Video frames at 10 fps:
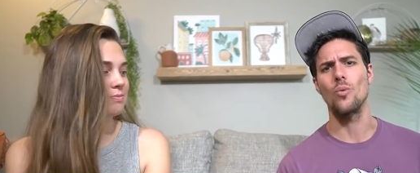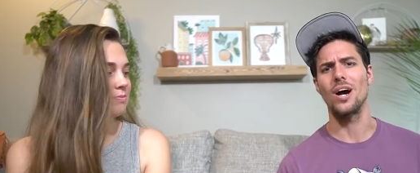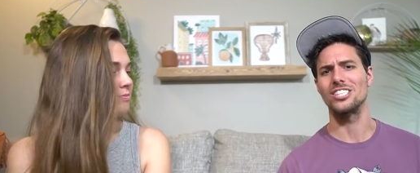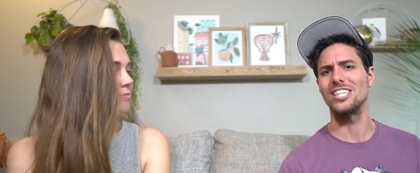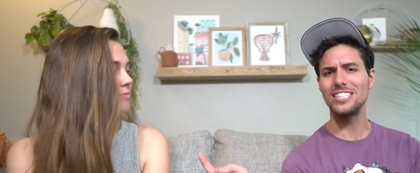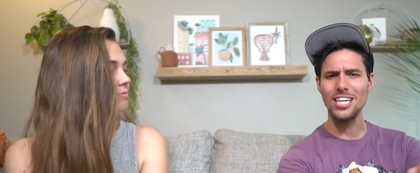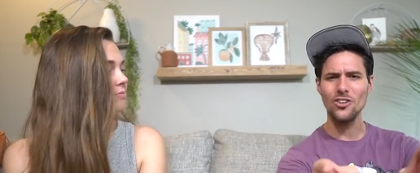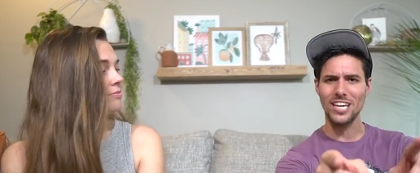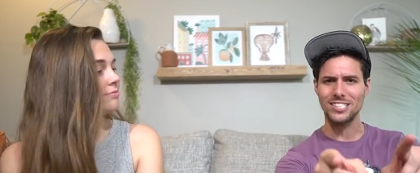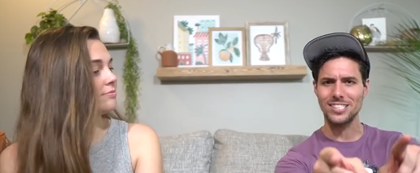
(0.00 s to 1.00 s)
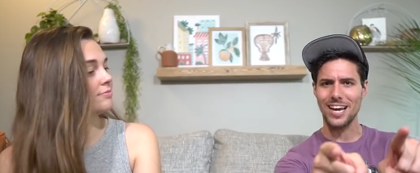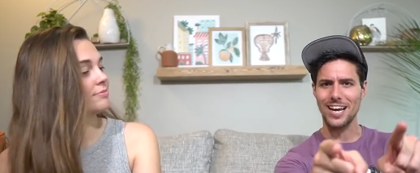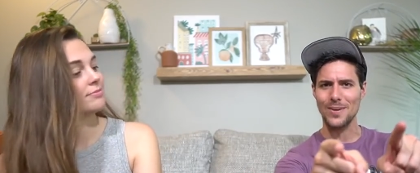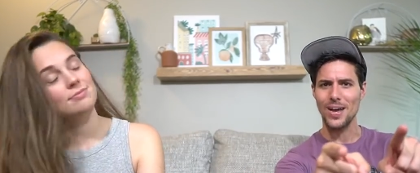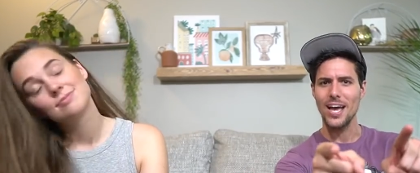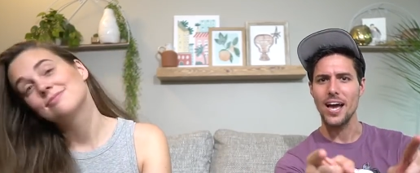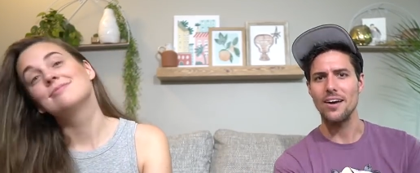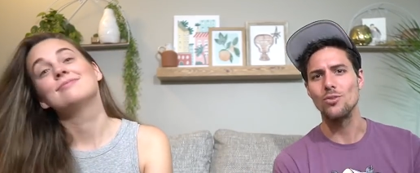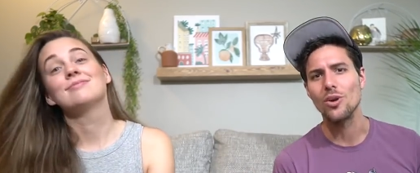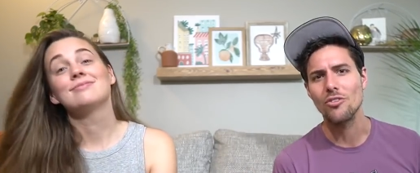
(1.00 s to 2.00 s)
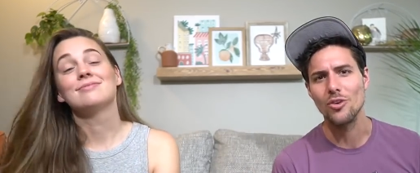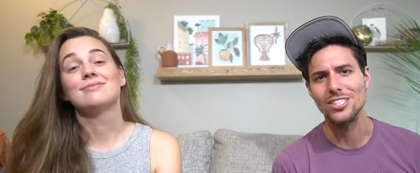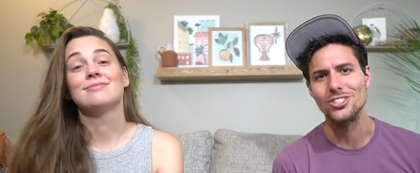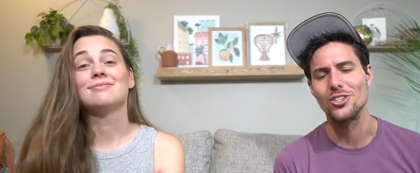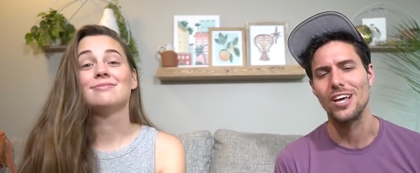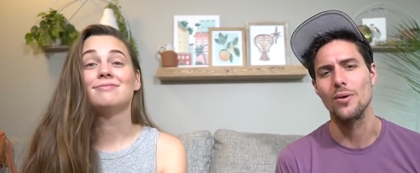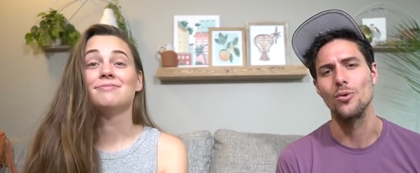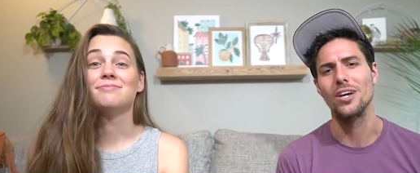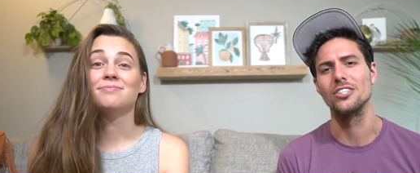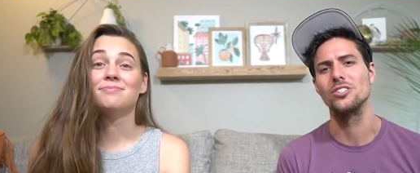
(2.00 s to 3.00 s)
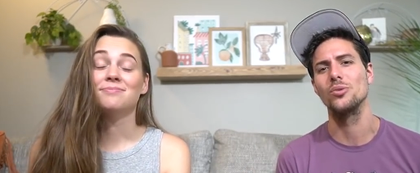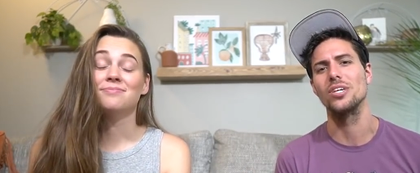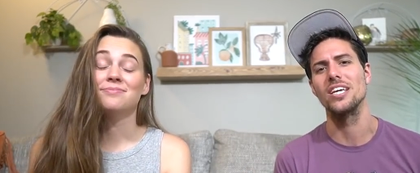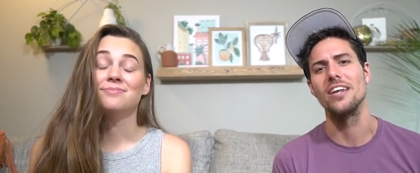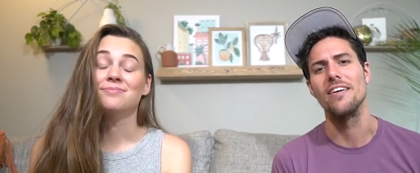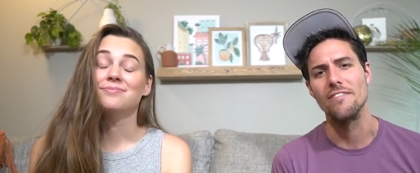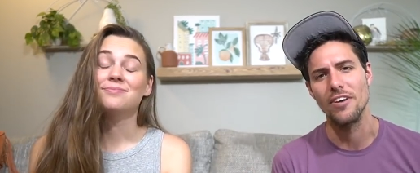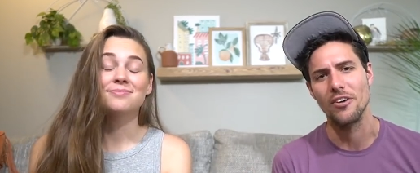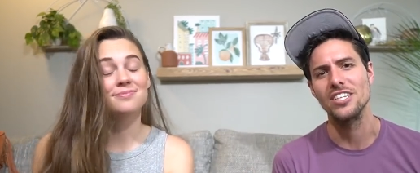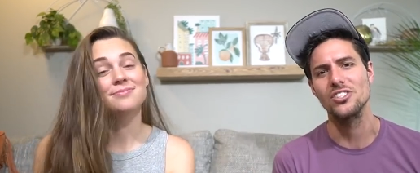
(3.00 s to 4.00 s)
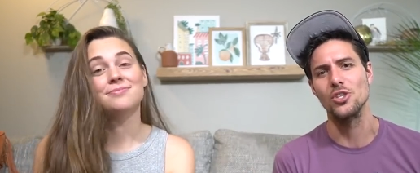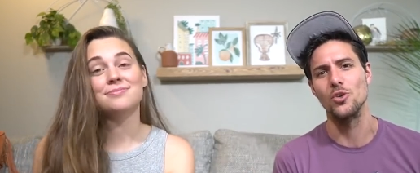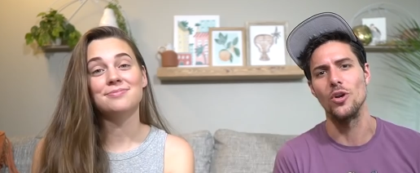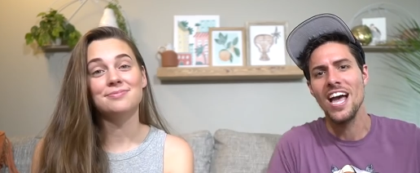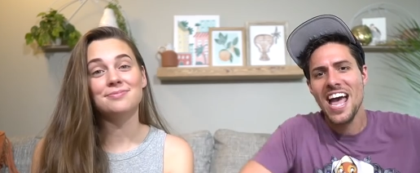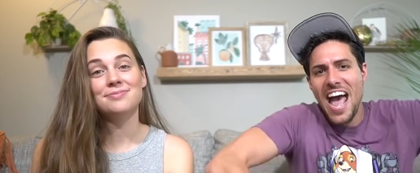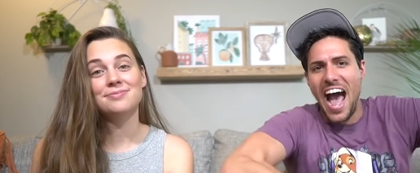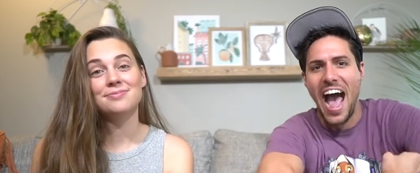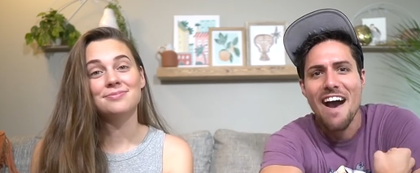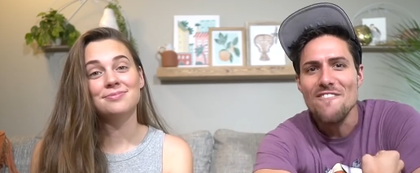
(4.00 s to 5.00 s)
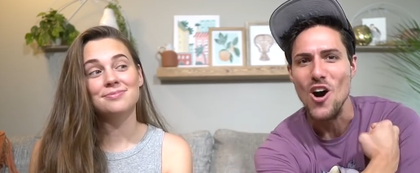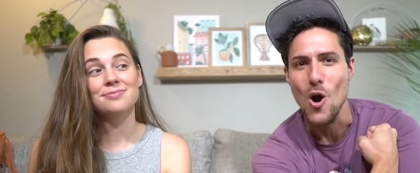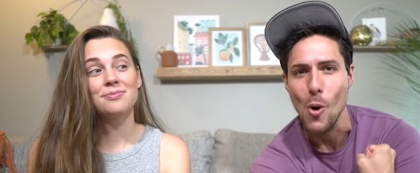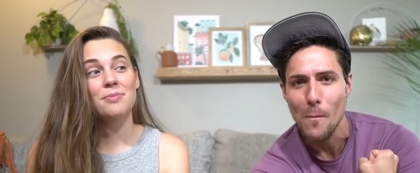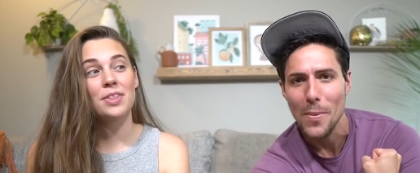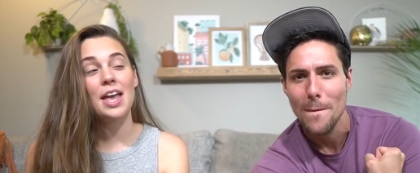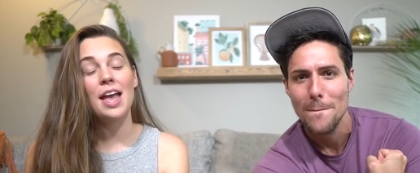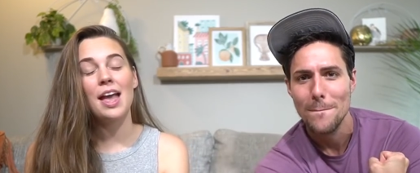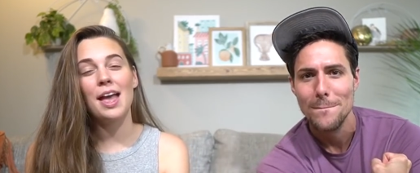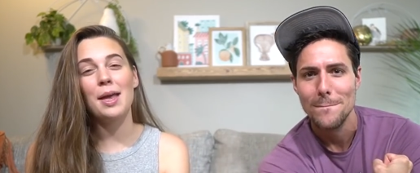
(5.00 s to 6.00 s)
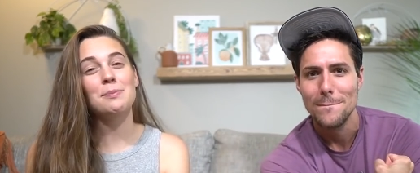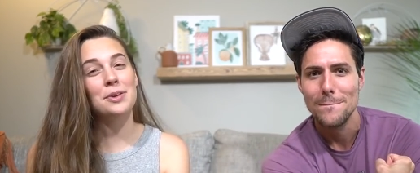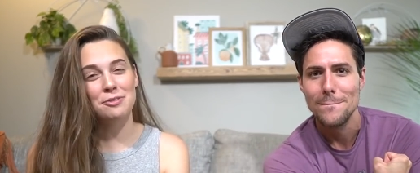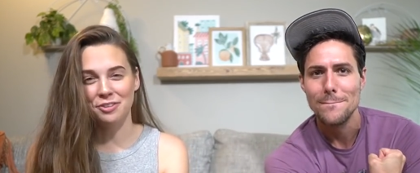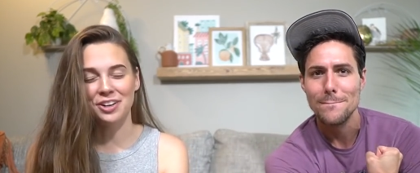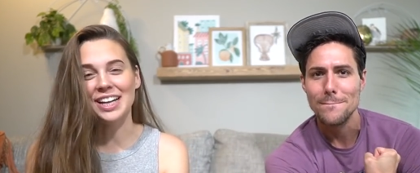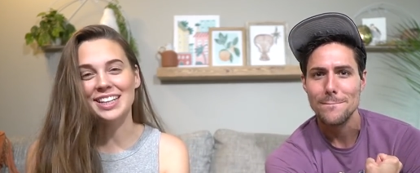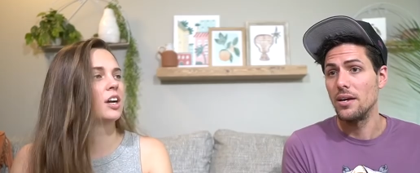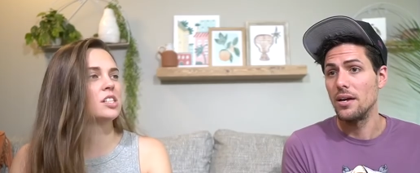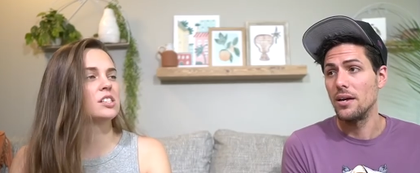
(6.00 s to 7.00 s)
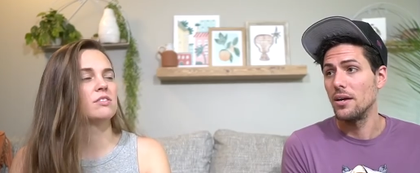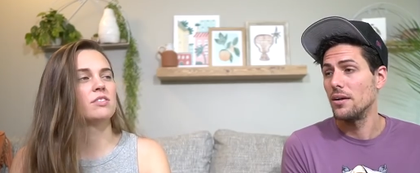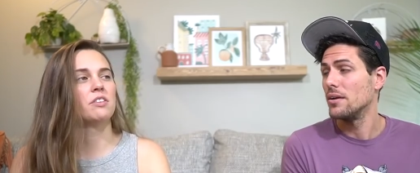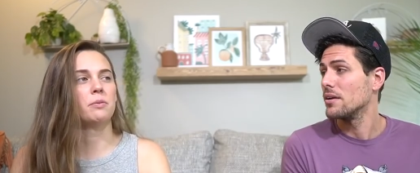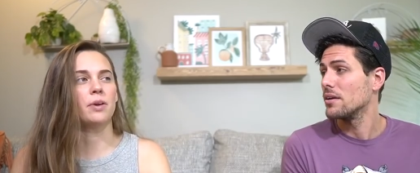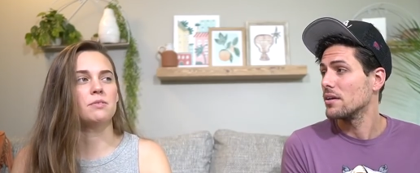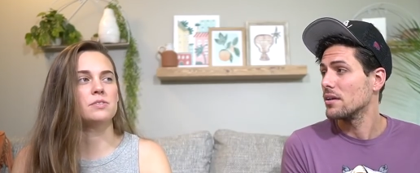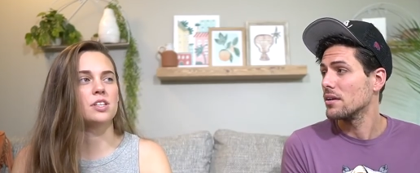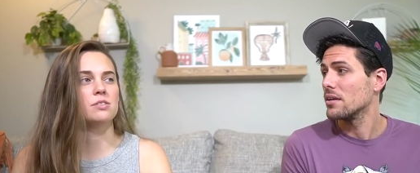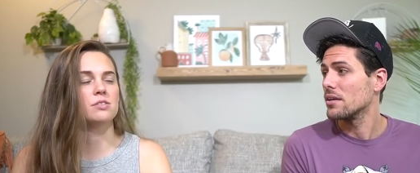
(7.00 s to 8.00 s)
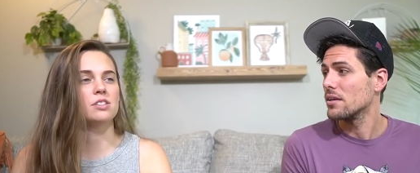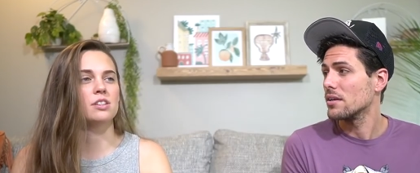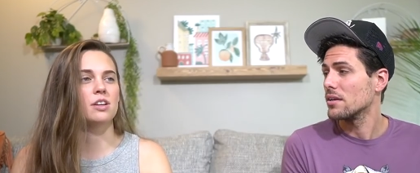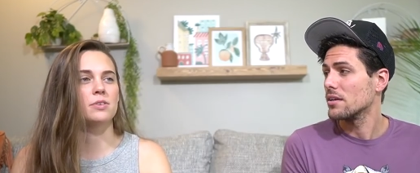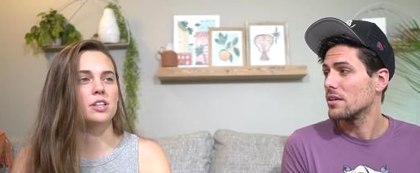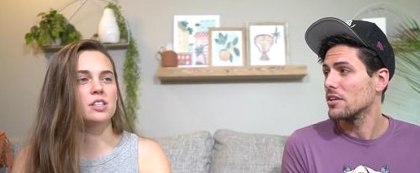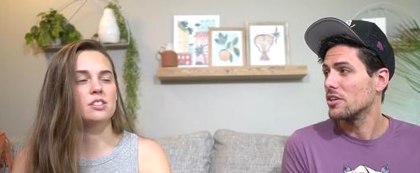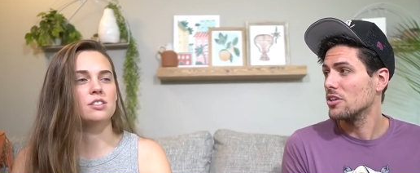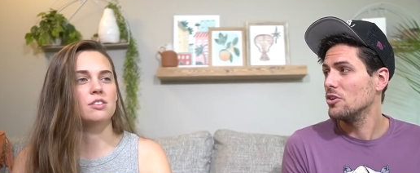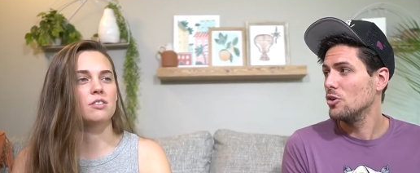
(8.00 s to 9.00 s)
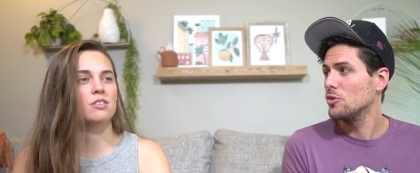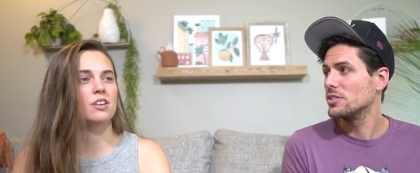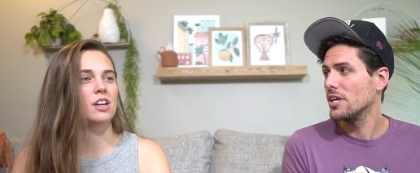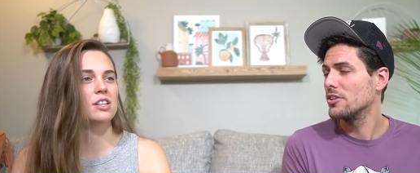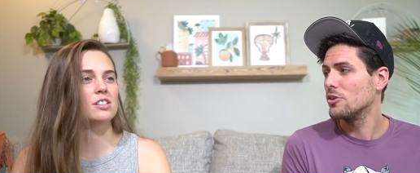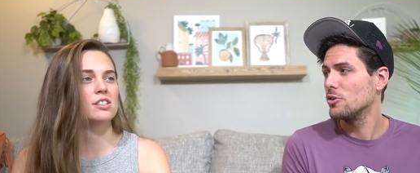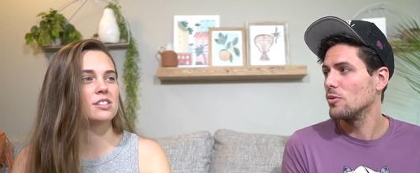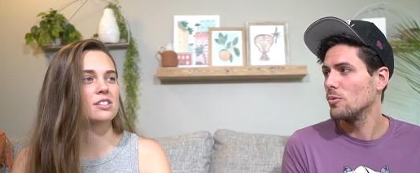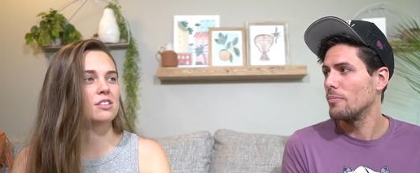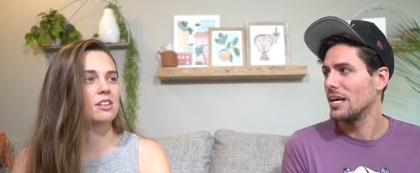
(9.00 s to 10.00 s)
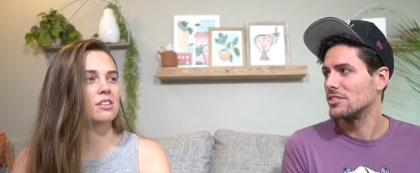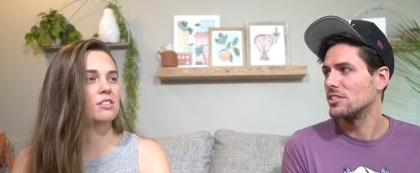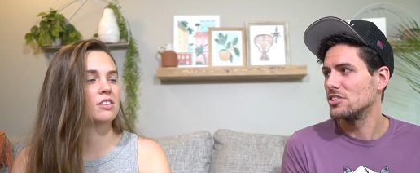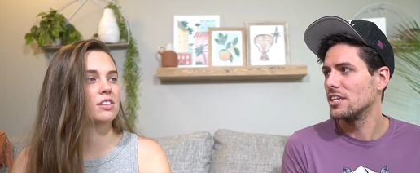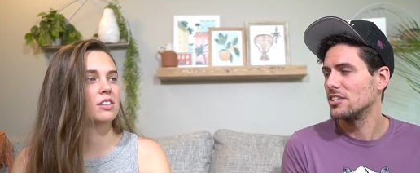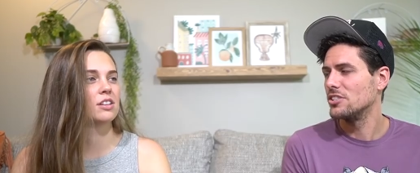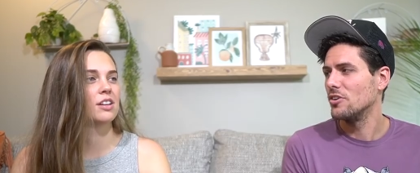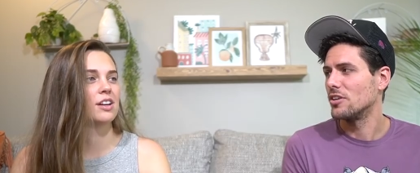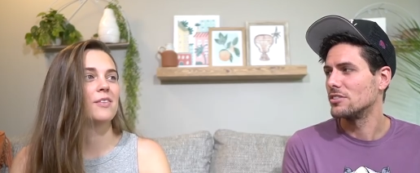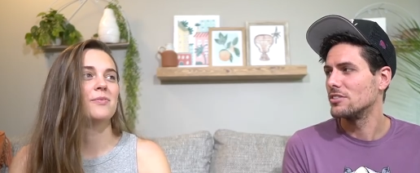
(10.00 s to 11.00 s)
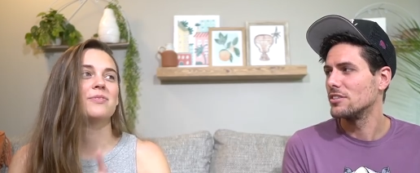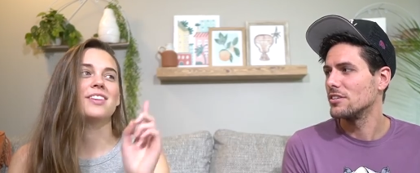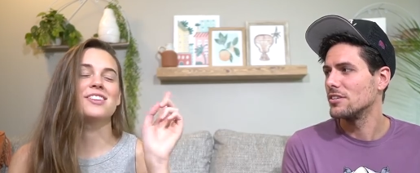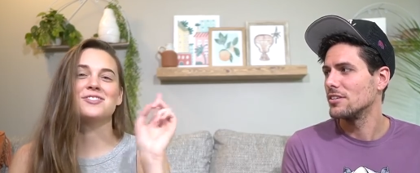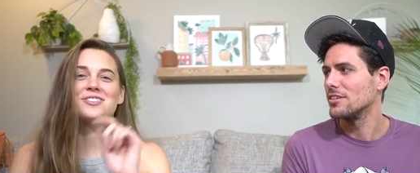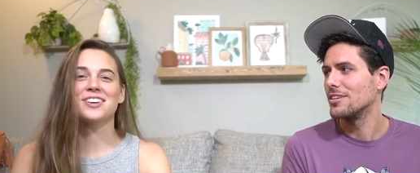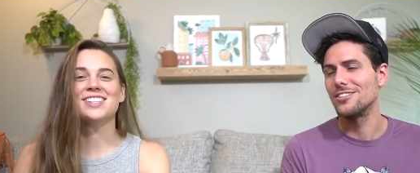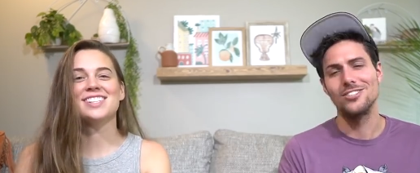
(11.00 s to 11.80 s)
Speaker 1: watching. Until next time, have a wonderful rest of your day, and we'll catch you again very soon. Have hope
Speaker 2: and be free. I just have never been obsessed with celebrities.
Speaker 1: You so said you messaged Nick Jonas.
Speaker 2: That's true, I did.